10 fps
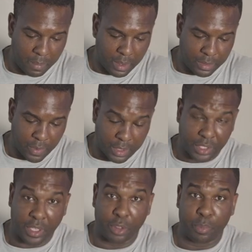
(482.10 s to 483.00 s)
As far as
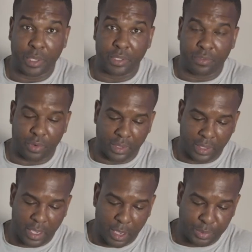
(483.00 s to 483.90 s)
another budget
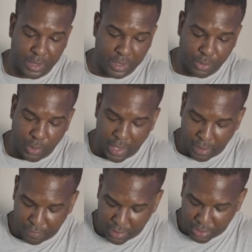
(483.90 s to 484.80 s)
friendly option, we
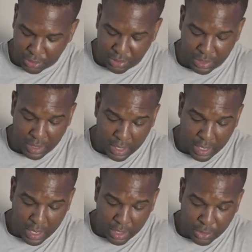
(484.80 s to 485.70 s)
have this
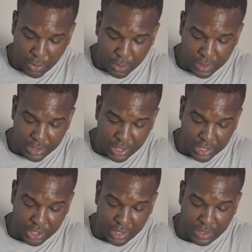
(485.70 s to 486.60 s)
Taurus
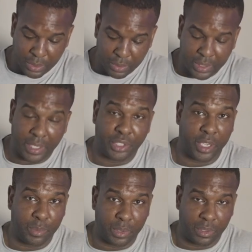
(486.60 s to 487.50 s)
G2C
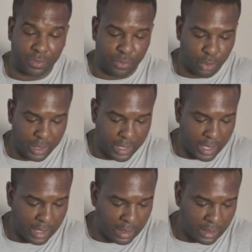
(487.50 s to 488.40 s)
chambered in 40
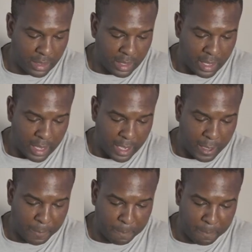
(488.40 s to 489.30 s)
cal.
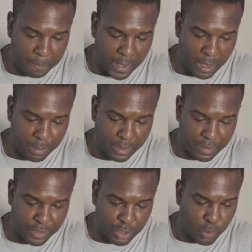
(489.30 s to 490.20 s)
I
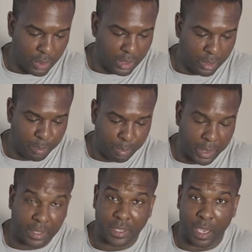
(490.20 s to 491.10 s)
believe it's one of the
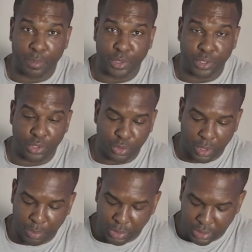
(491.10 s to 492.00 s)
best options
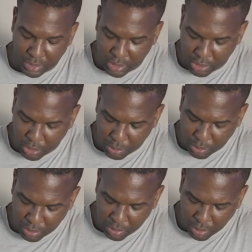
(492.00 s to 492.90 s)
a person can
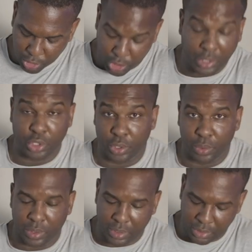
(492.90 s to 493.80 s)
use, or can
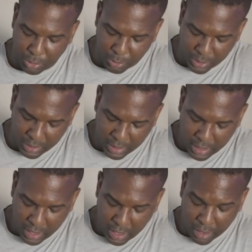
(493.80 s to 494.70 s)
choose, excuse me,
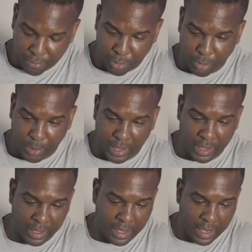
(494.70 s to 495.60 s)
for the
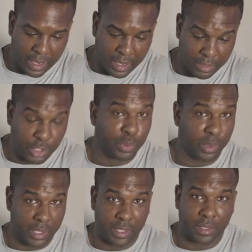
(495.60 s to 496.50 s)
money. This
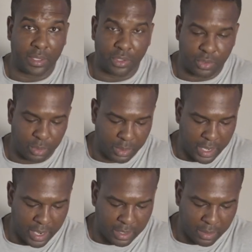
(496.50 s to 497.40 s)
one is extremely
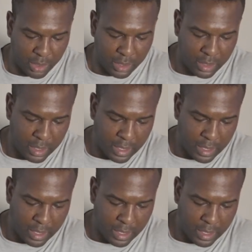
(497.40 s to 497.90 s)
accurate.